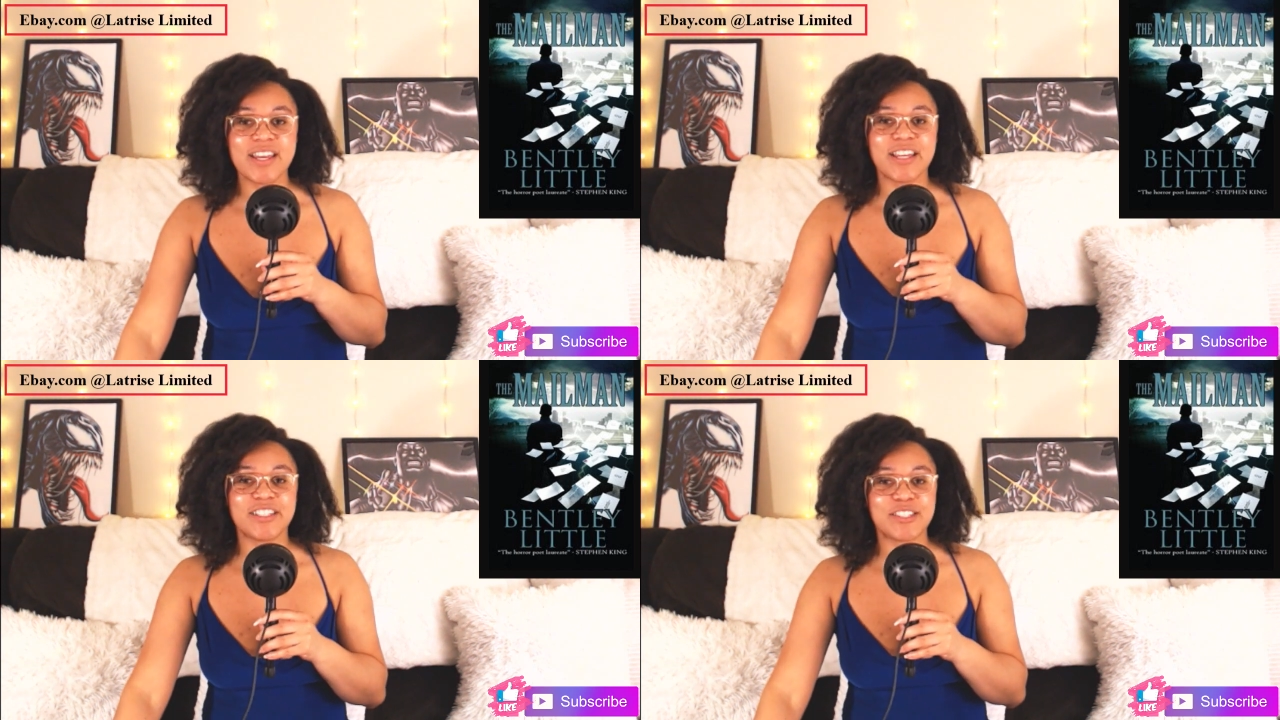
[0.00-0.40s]

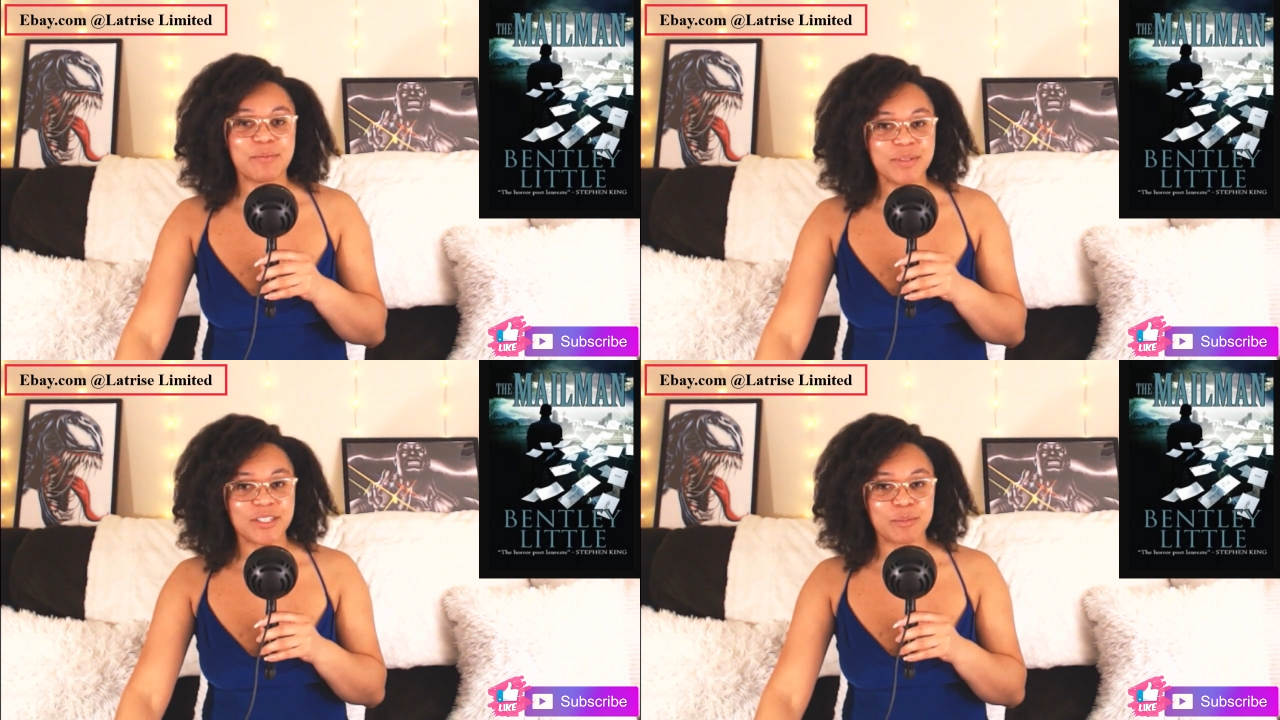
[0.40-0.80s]
in
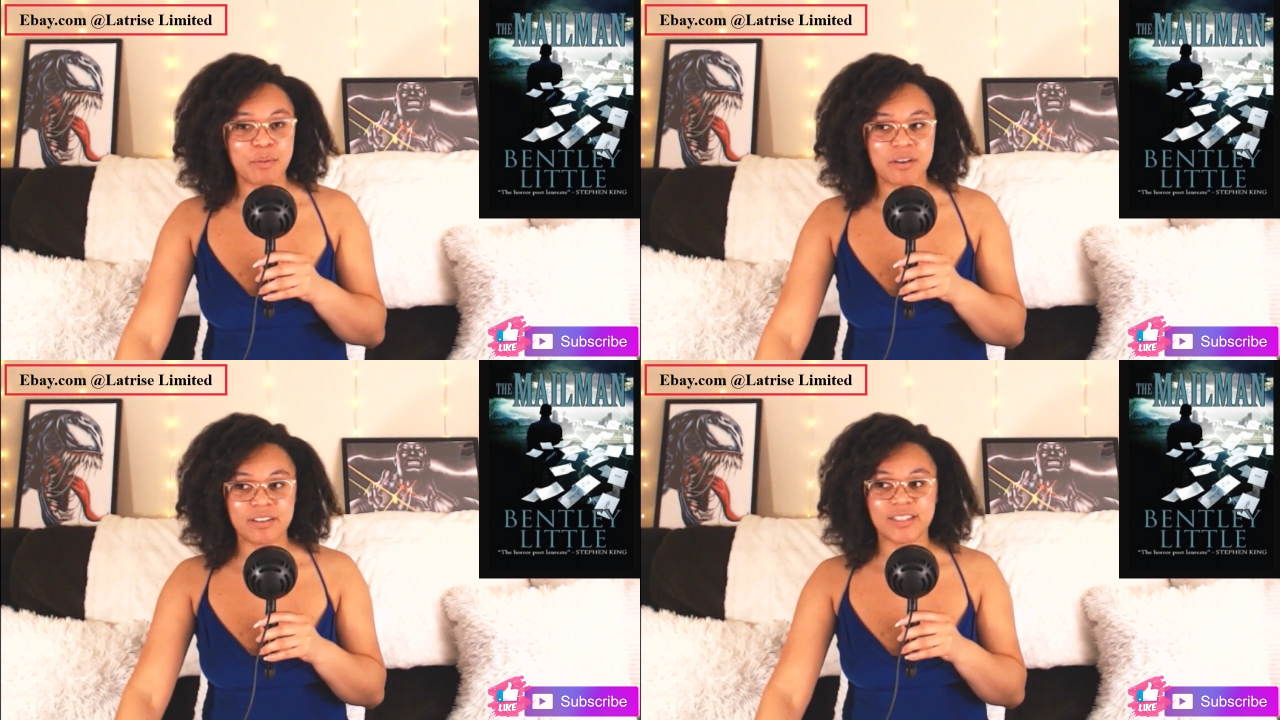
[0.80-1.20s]
some of these
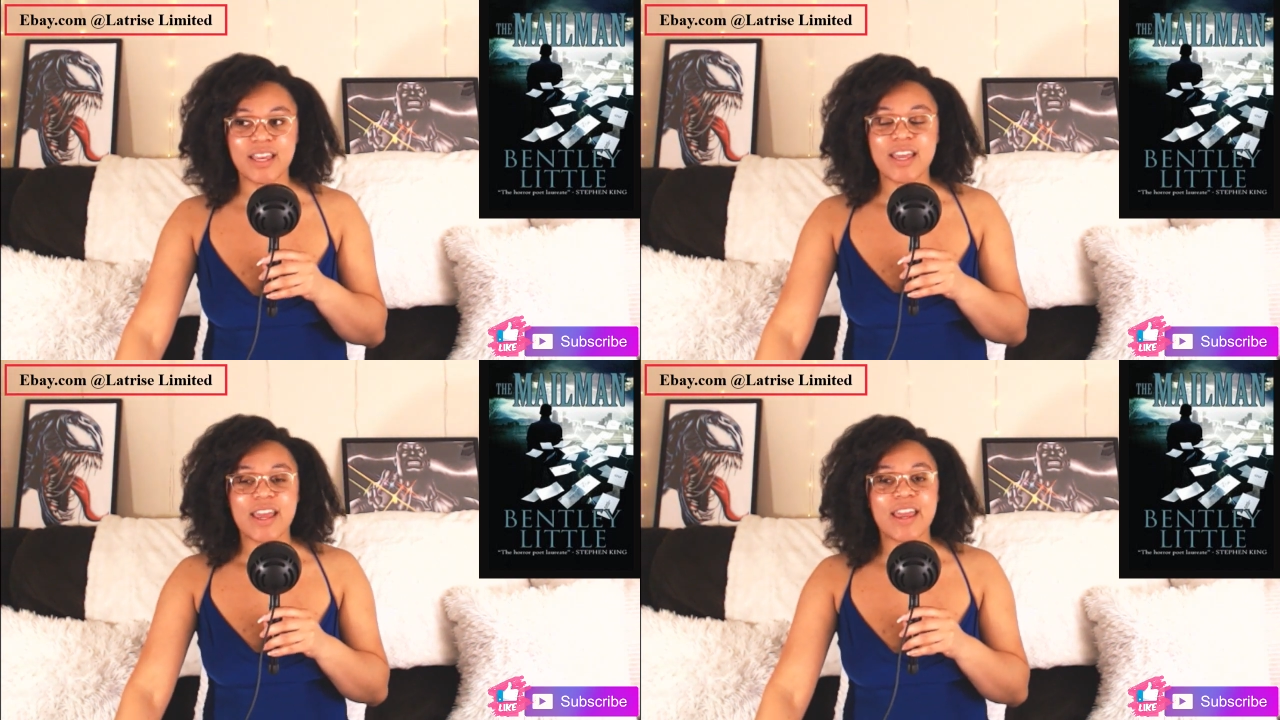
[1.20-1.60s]
parts,
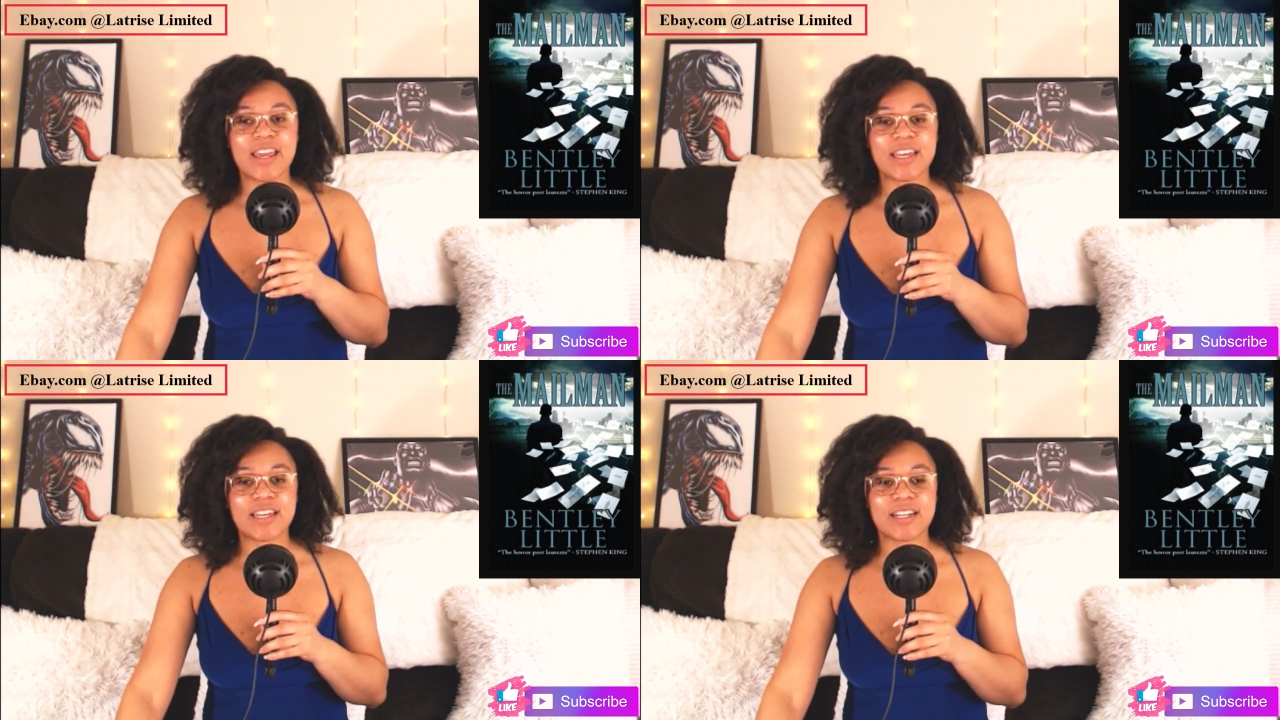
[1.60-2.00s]

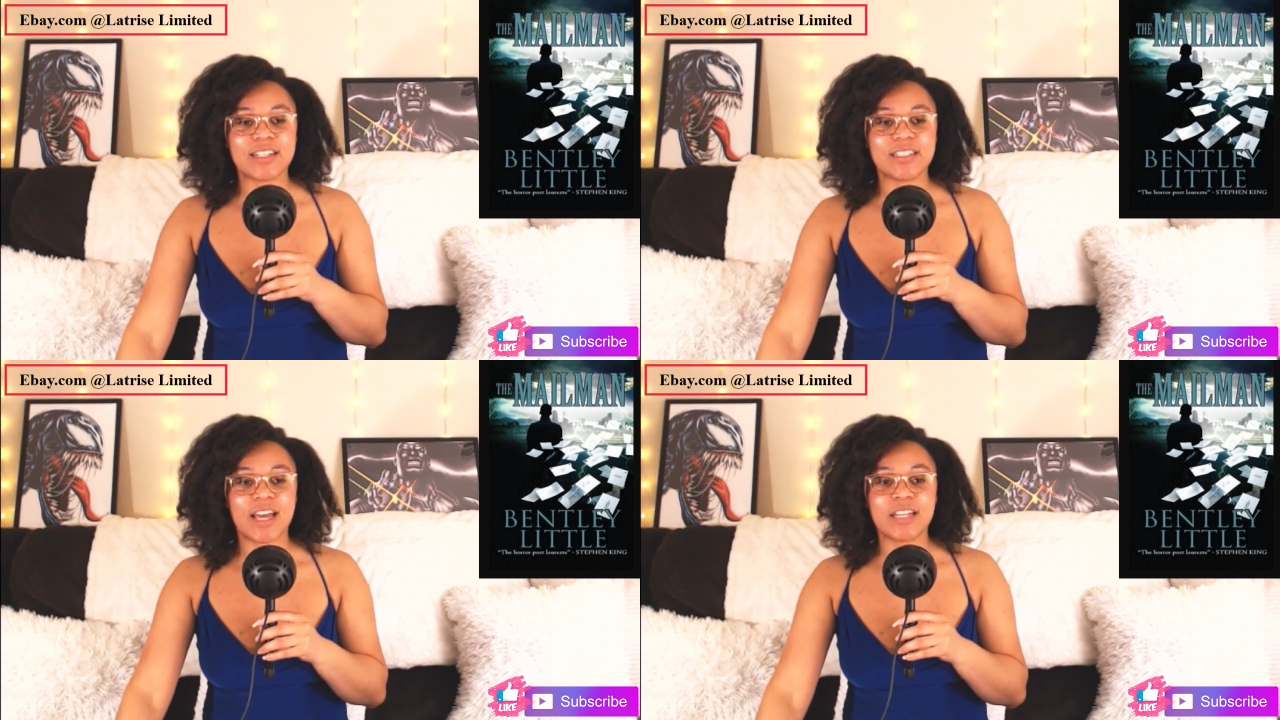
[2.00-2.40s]
and